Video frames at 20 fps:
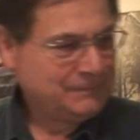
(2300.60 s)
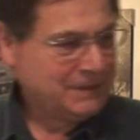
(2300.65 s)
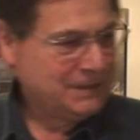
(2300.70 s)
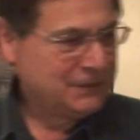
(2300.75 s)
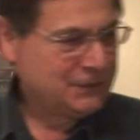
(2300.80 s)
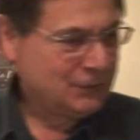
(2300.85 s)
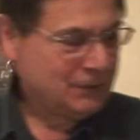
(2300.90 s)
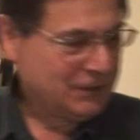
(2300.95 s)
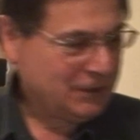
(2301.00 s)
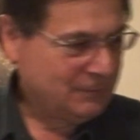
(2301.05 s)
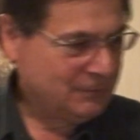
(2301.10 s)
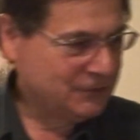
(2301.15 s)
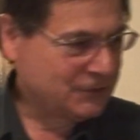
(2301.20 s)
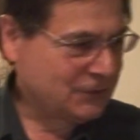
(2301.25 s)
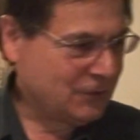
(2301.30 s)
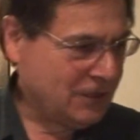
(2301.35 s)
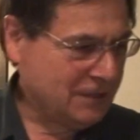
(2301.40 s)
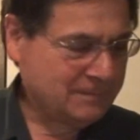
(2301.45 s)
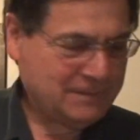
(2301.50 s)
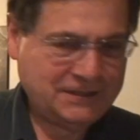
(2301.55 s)
So I almost
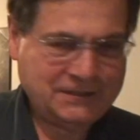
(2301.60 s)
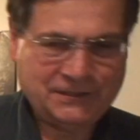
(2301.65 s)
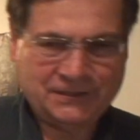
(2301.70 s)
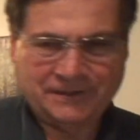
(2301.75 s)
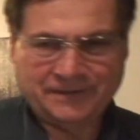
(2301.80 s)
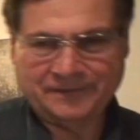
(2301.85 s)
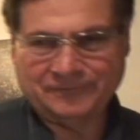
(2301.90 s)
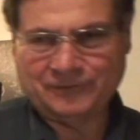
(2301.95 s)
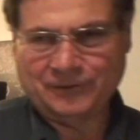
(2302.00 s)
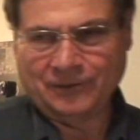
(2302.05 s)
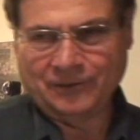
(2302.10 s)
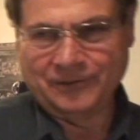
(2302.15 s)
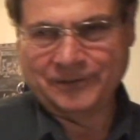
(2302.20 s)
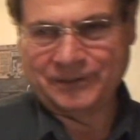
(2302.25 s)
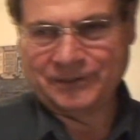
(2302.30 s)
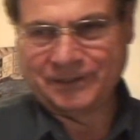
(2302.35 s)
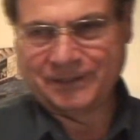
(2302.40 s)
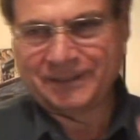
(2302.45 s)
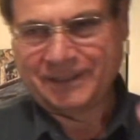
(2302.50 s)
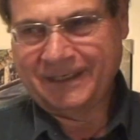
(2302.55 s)
called my son-in-law and
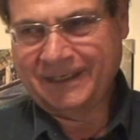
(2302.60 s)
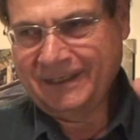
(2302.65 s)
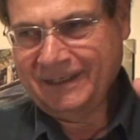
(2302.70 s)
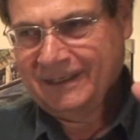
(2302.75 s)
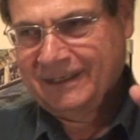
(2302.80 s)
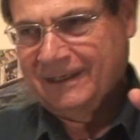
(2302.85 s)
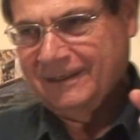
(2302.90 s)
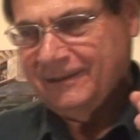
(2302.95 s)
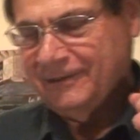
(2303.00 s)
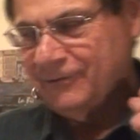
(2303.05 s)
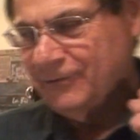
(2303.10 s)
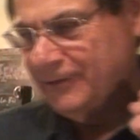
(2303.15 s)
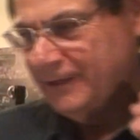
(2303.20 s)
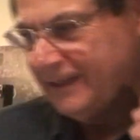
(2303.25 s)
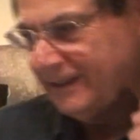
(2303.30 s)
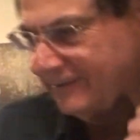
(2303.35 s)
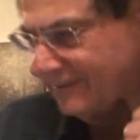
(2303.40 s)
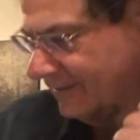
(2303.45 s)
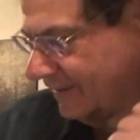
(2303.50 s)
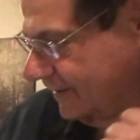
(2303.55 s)
says, hey, yeah, you know that